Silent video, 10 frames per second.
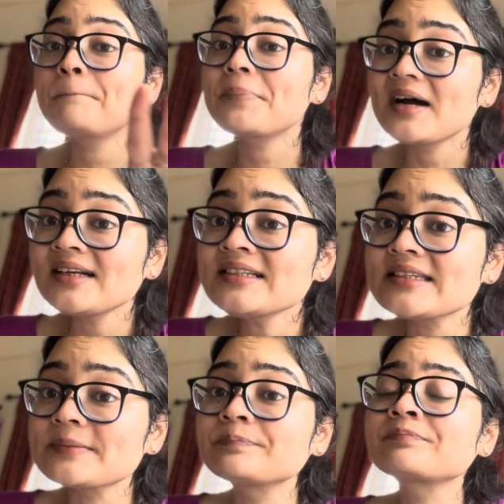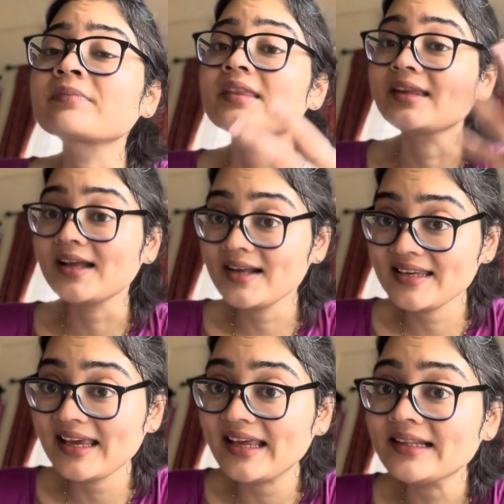But
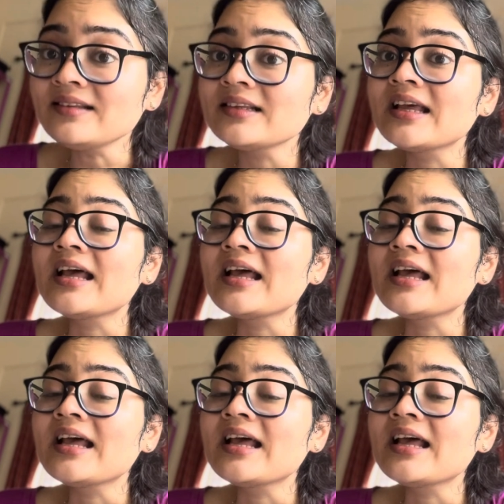again,